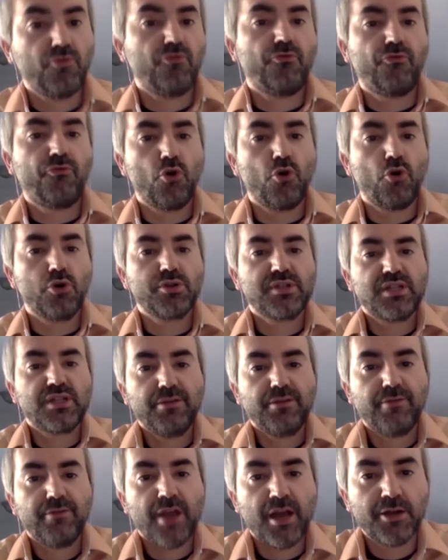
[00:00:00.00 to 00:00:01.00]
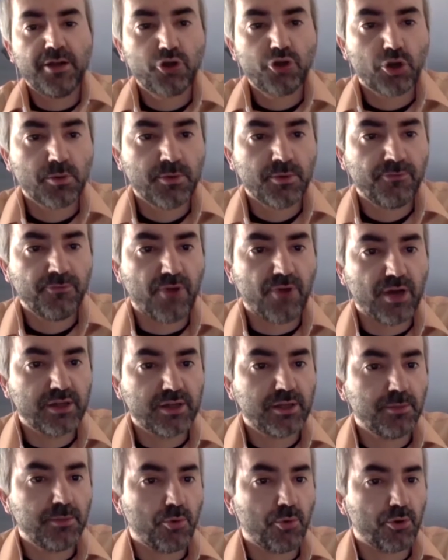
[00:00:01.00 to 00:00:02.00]
Fox TV anchorman
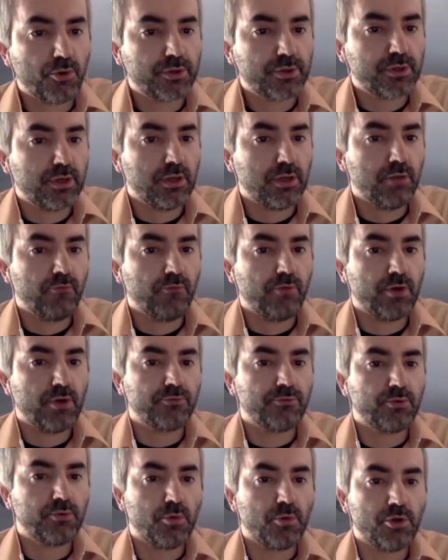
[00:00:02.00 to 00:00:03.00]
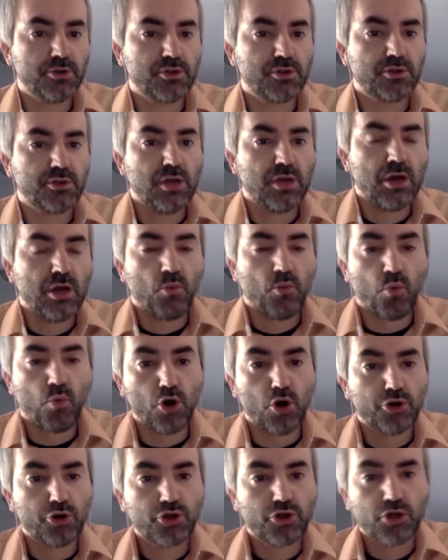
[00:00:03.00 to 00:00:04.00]
Fatih Portakal, one of the most
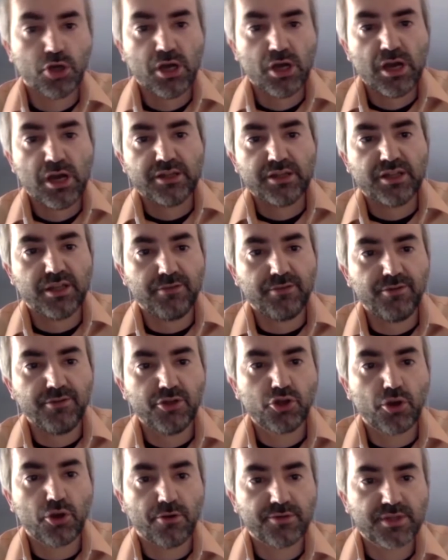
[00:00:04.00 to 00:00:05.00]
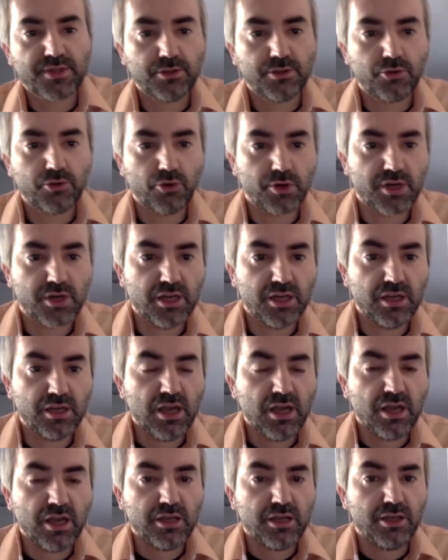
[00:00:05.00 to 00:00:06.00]
watched TV shows in Turkey,
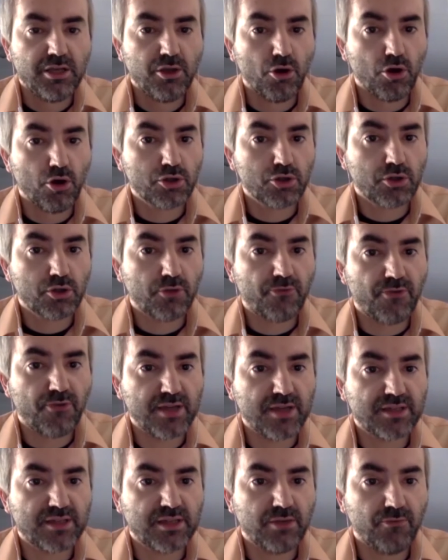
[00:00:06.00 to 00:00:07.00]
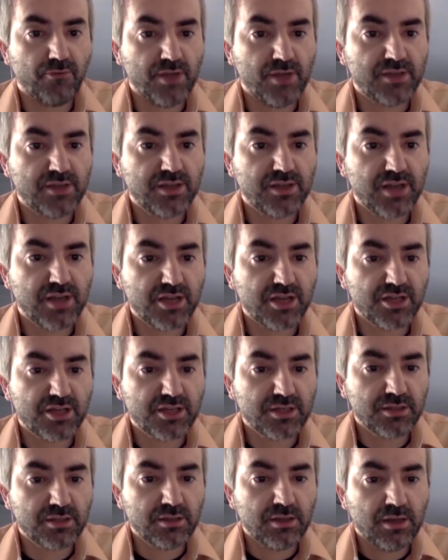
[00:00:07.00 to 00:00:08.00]
he also faced
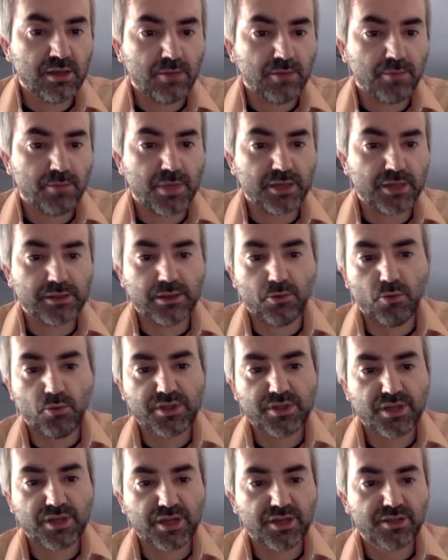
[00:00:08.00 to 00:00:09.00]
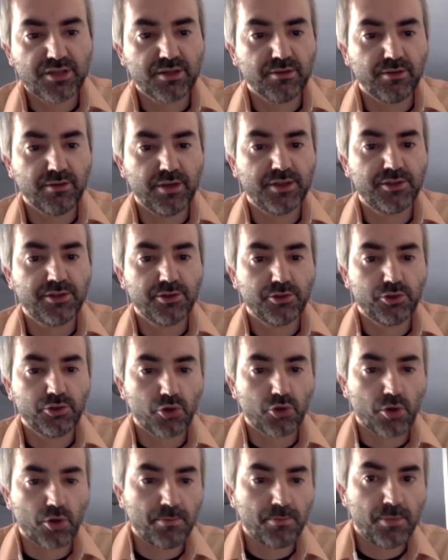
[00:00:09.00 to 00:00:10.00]
investigation but the investigation later
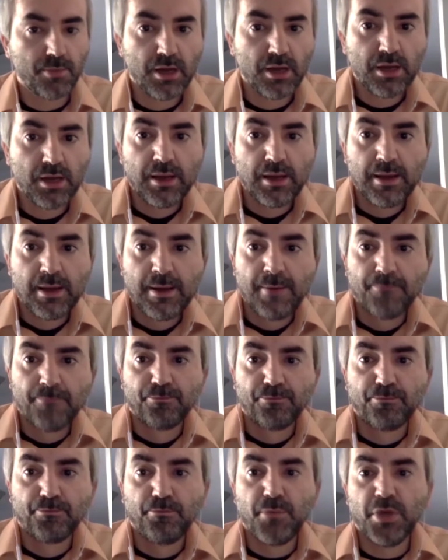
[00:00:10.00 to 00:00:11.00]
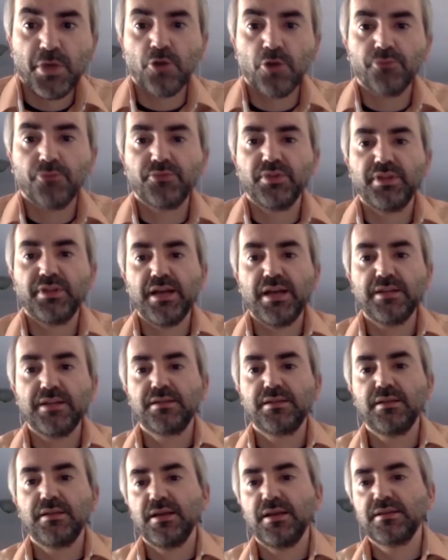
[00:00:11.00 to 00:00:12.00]
dropped. Many of the
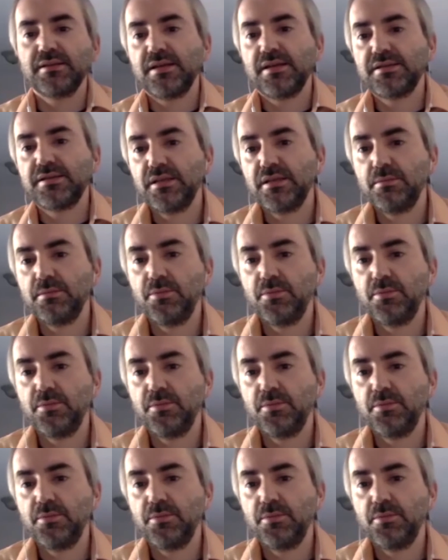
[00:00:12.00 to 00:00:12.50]
deaths, as I said